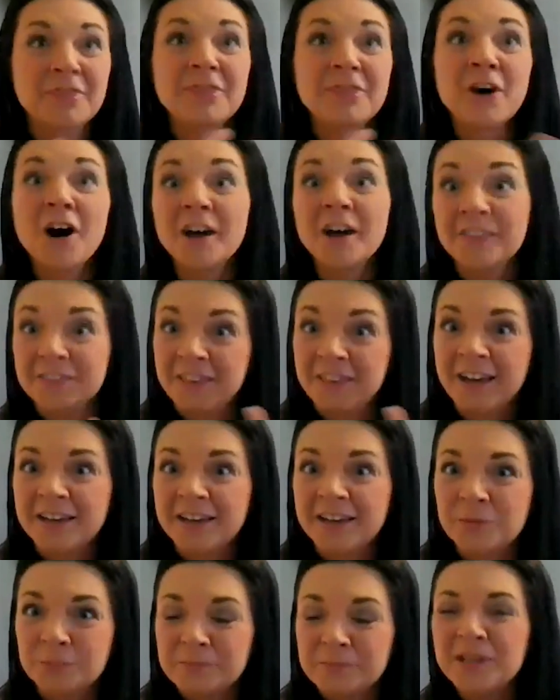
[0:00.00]
thought
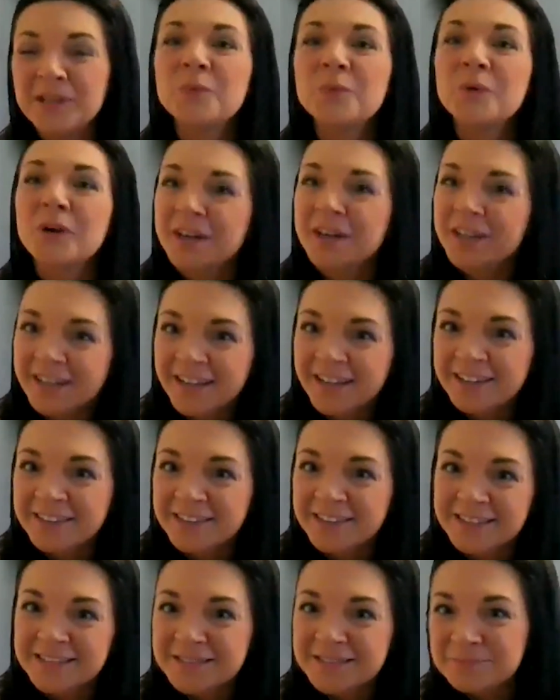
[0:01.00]
that me working
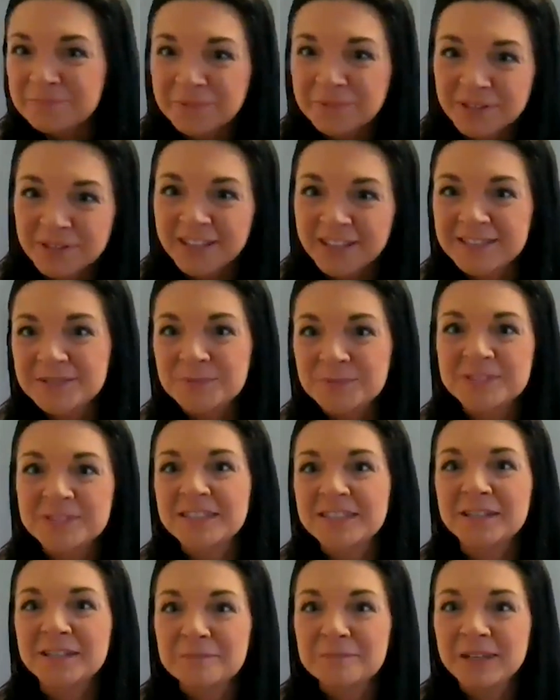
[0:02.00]
at this place
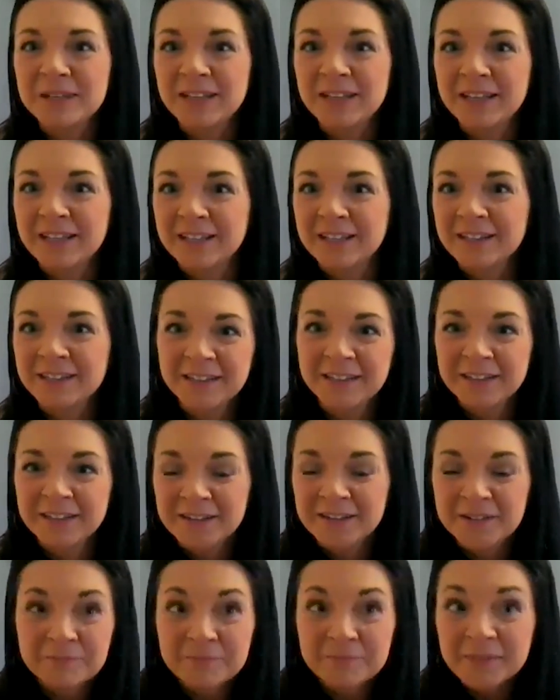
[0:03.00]
was going to be
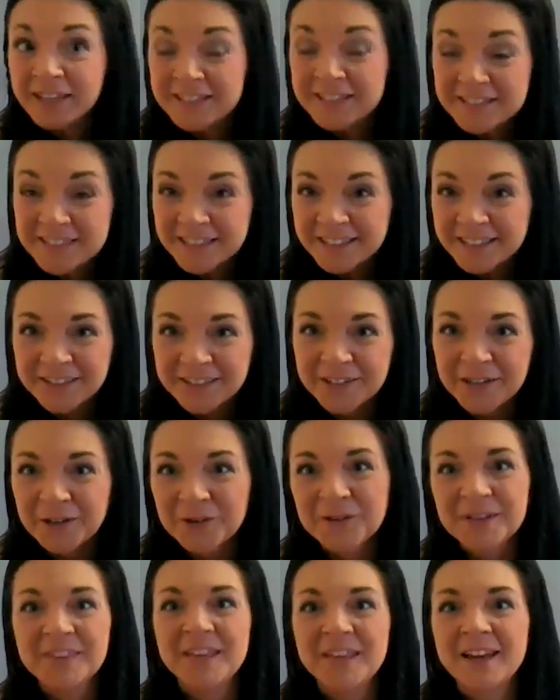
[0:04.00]
it,
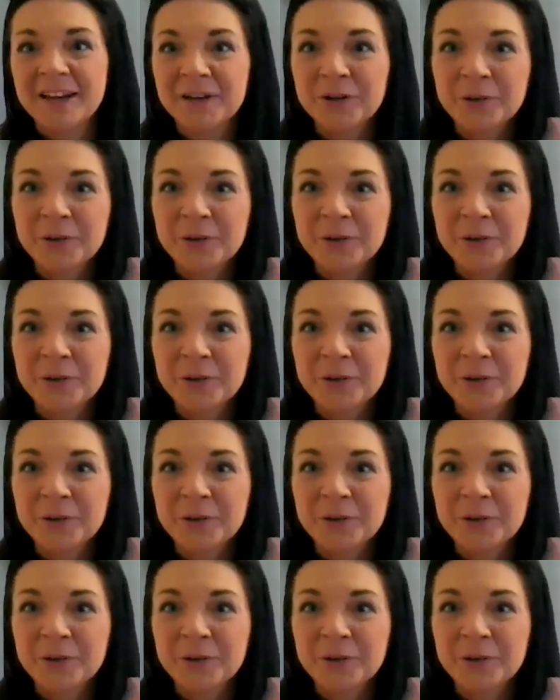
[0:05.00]
and then I